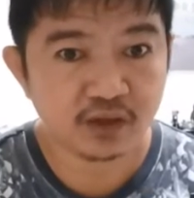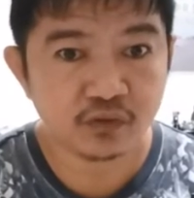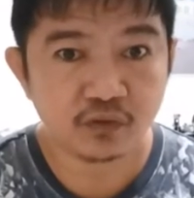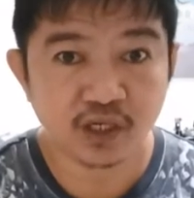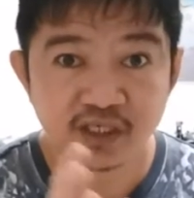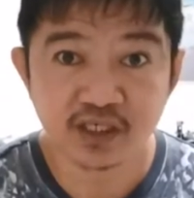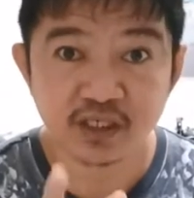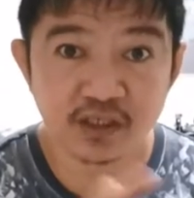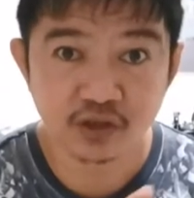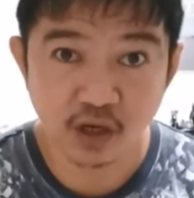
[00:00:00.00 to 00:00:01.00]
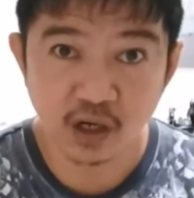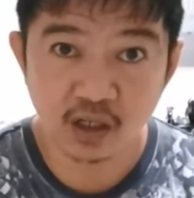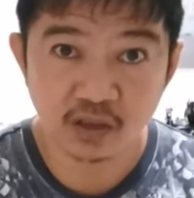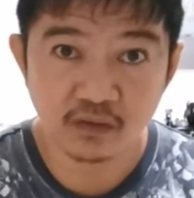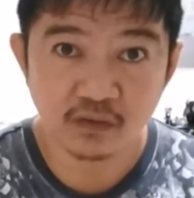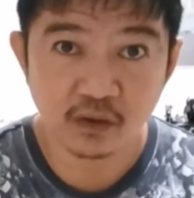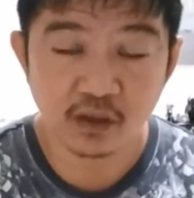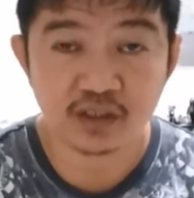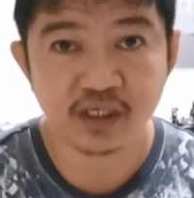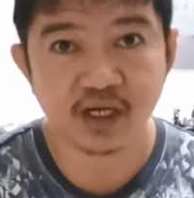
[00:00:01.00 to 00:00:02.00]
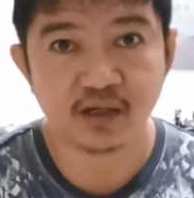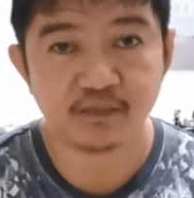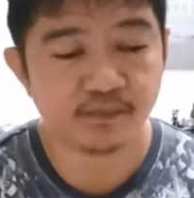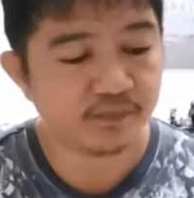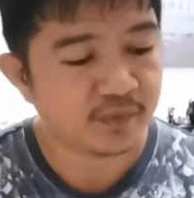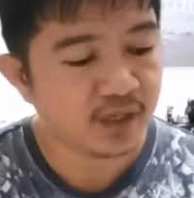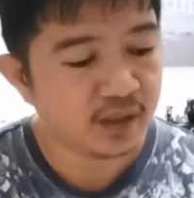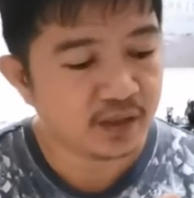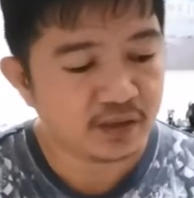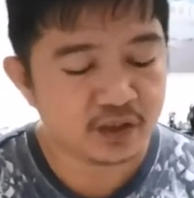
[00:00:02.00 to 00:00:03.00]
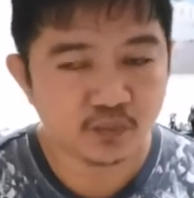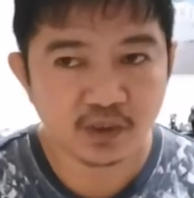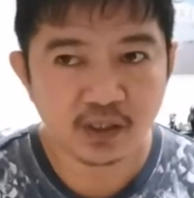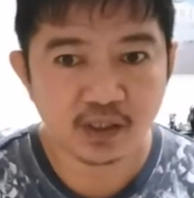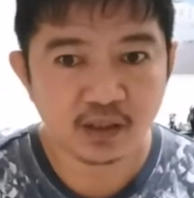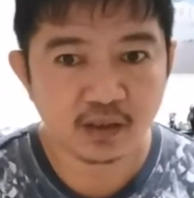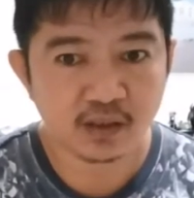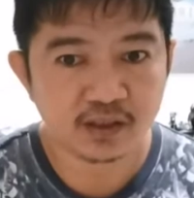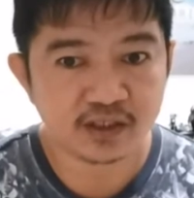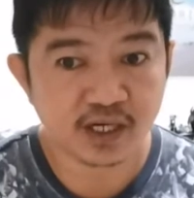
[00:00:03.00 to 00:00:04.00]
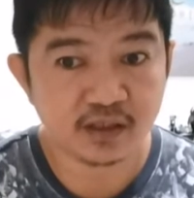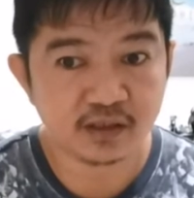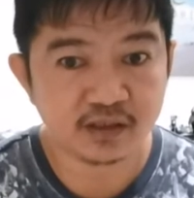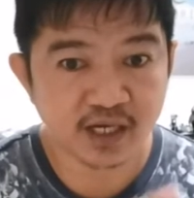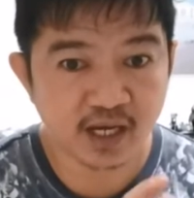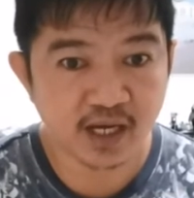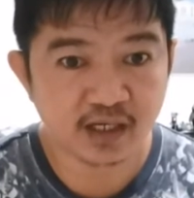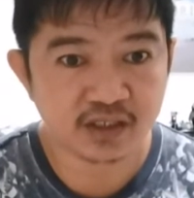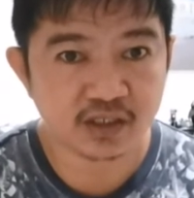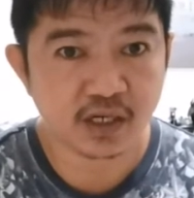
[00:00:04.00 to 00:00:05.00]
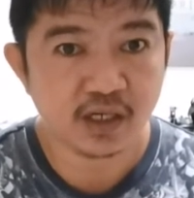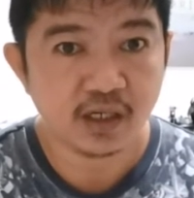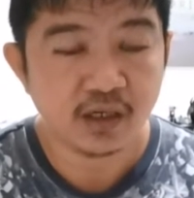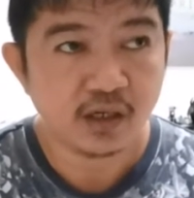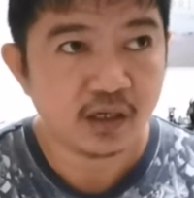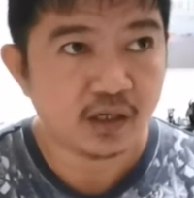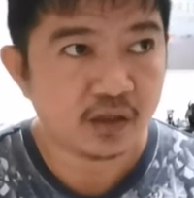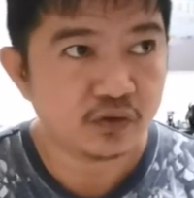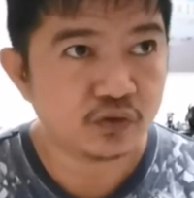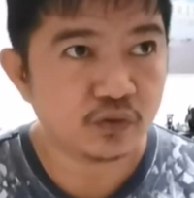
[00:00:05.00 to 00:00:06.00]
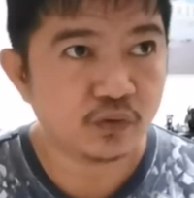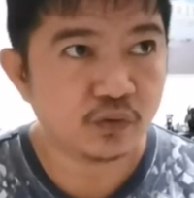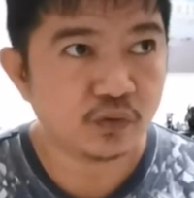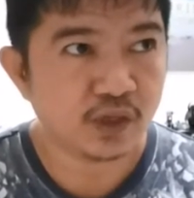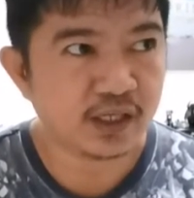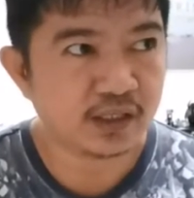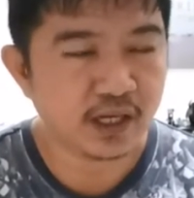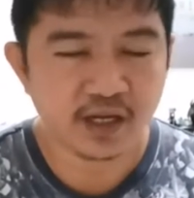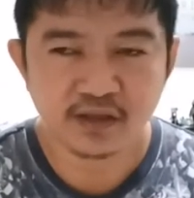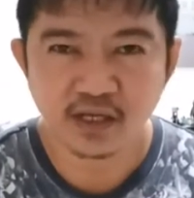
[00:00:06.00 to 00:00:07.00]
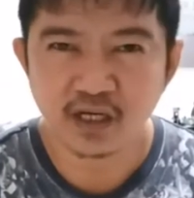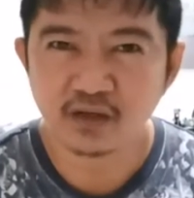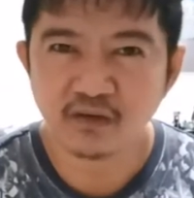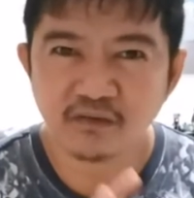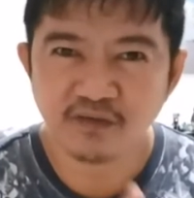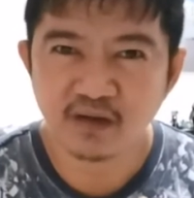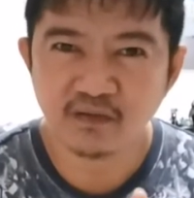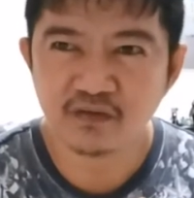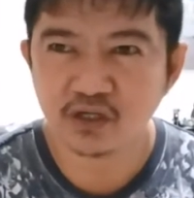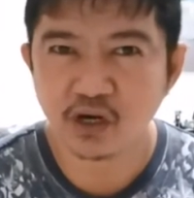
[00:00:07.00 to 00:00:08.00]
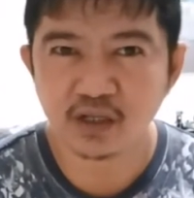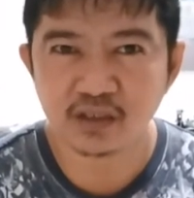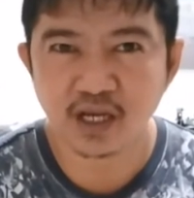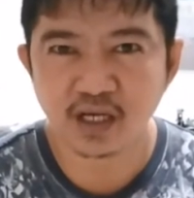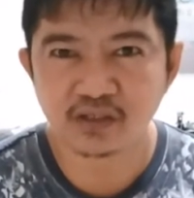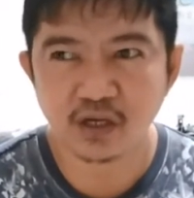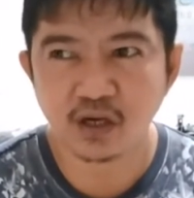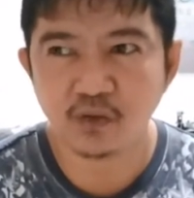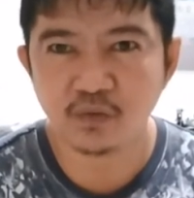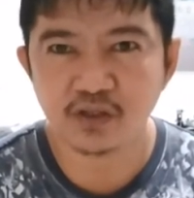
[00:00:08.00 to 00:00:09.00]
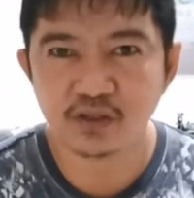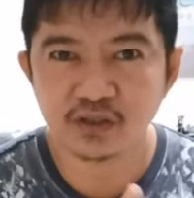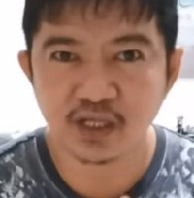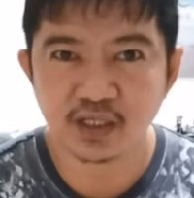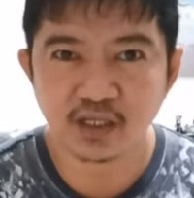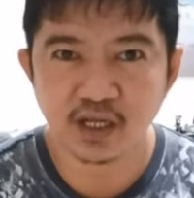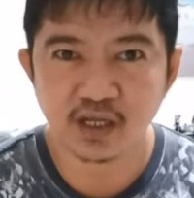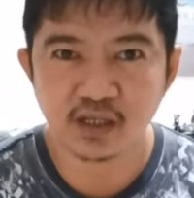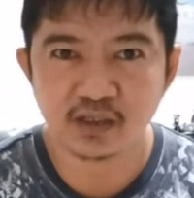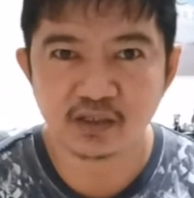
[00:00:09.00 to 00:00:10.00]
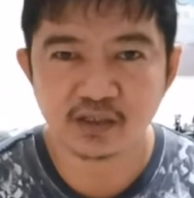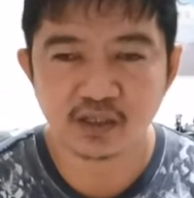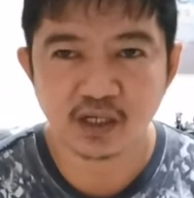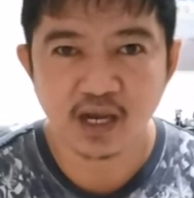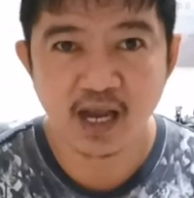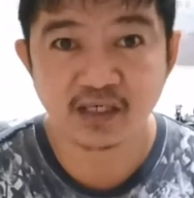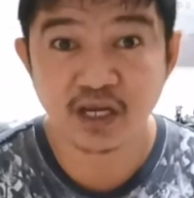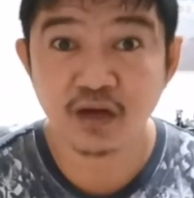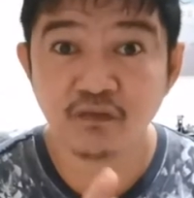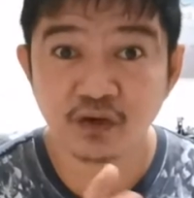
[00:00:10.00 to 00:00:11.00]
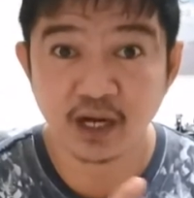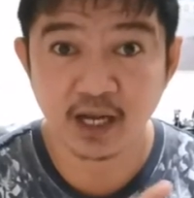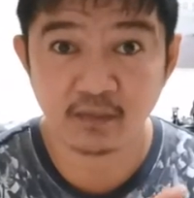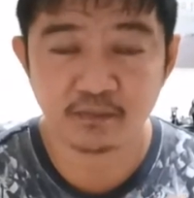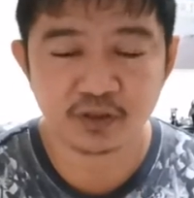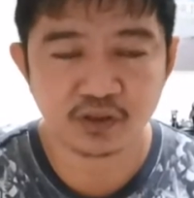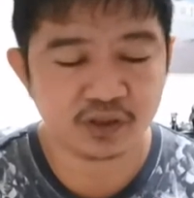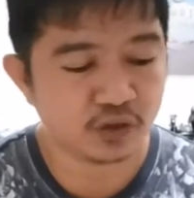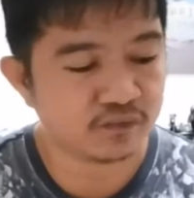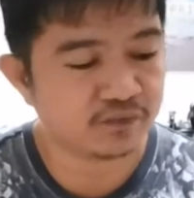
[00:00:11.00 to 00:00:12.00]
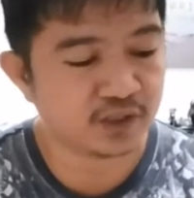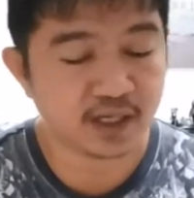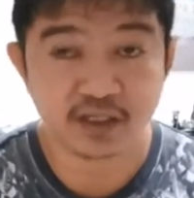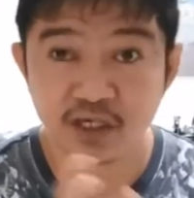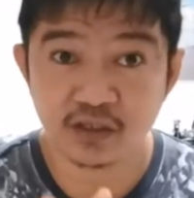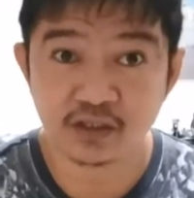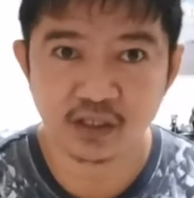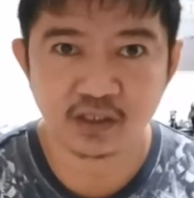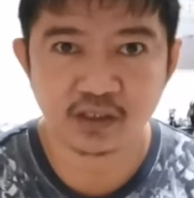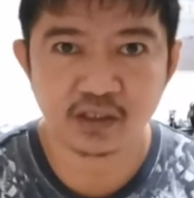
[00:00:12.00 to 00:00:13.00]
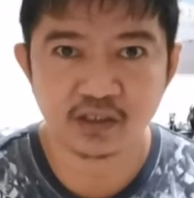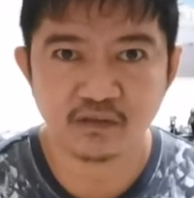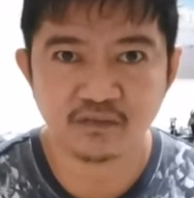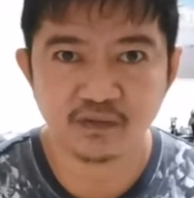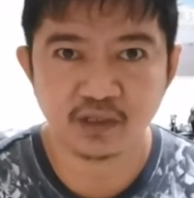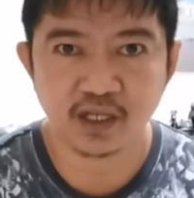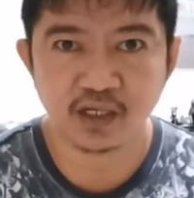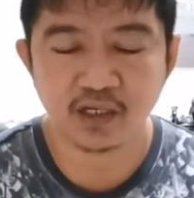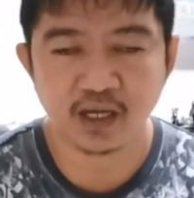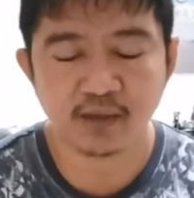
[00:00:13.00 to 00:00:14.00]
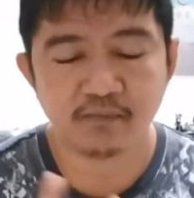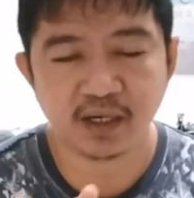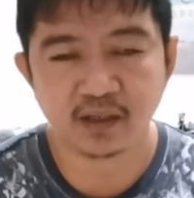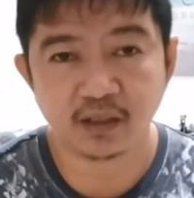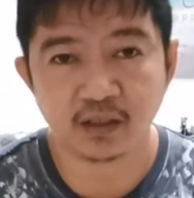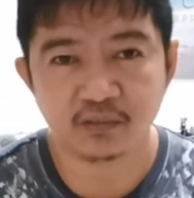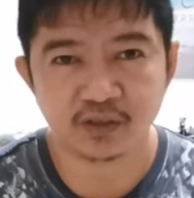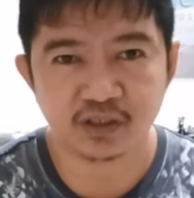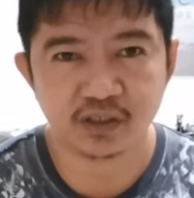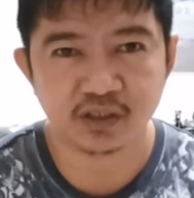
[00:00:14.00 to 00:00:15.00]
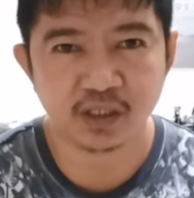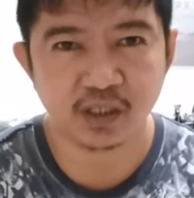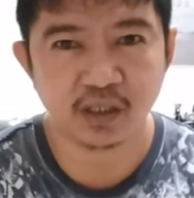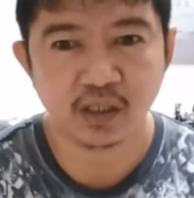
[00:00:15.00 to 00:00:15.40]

to assistance on setup, this will send a text to I think around 5 of your contacts along with your details asking for help. So it's good for like senior citizens if they need like a medical emergency,